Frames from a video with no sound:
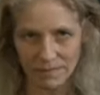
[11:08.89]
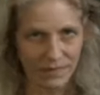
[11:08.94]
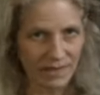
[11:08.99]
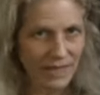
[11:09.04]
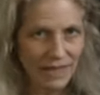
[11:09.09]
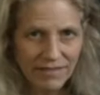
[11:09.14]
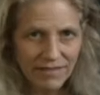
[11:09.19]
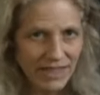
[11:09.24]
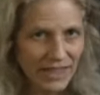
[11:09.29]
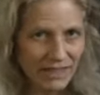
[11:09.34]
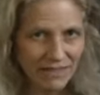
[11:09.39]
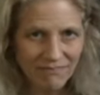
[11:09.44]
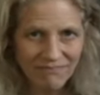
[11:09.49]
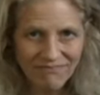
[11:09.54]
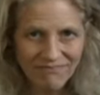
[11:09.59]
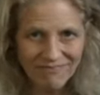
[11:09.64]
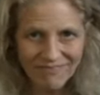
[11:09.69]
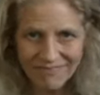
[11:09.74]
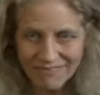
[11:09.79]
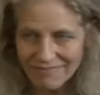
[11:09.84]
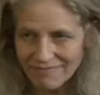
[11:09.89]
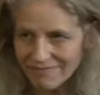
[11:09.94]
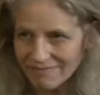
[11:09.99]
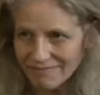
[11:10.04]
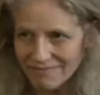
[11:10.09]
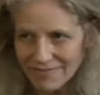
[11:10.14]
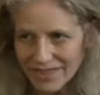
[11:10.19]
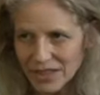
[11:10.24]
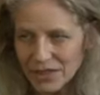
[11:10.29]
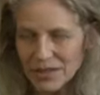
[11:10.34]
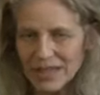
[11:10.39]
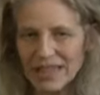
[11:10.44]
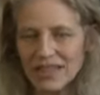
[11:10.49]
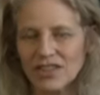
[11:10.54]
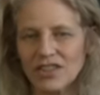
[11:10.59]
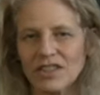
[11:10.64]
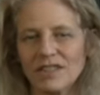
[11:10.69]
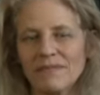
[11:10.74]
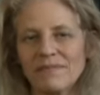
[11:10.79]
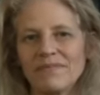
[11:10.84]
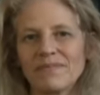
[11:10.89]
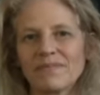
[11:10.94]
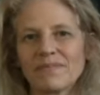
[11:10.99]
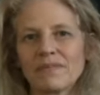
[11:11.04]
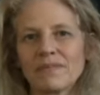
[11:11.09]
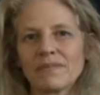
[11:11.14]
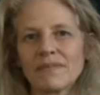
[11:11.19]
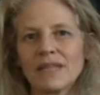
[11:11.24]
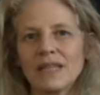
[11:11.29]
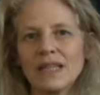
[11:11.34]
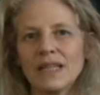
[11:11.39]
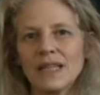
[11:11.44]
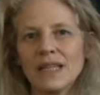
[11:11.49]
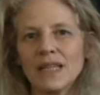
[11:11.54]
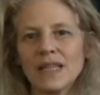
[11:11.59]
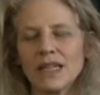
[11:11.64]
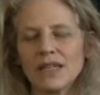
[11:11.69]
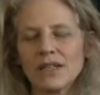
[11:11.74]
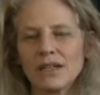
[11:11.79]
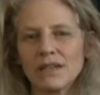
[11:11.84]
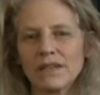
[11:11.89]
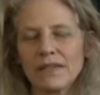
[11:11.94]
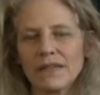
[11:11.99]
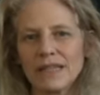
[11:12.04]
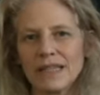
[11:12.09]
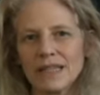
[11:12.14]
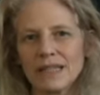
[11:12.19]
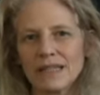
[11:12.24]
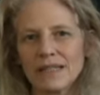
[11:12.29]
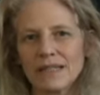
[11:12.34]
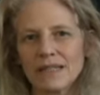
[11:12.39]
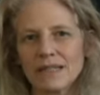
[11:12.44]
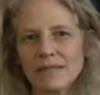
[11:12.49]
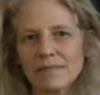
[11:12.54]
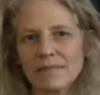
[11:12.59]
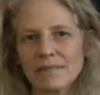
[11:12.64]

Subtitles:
loving interaction in all things.